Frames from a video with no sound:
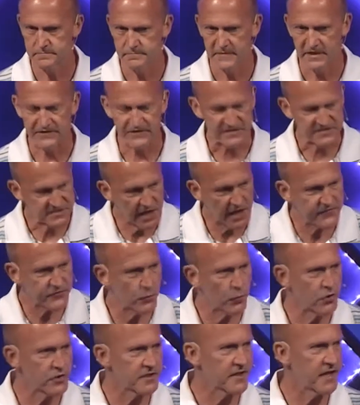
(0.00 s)
If it's not the
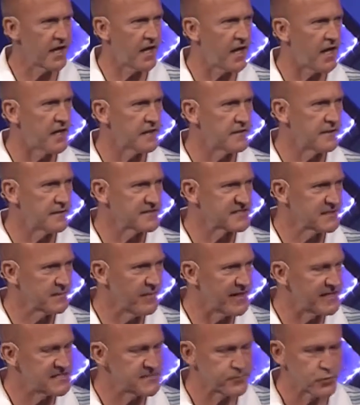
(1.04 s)
Word of God and
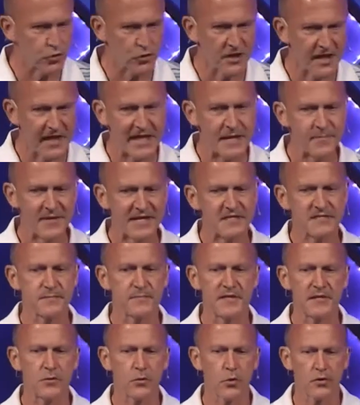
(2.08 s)
somebody's proclaiming it to
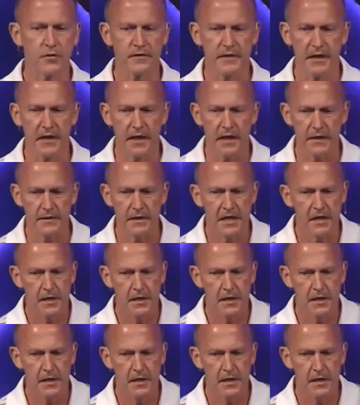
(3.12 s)
be the Word of God,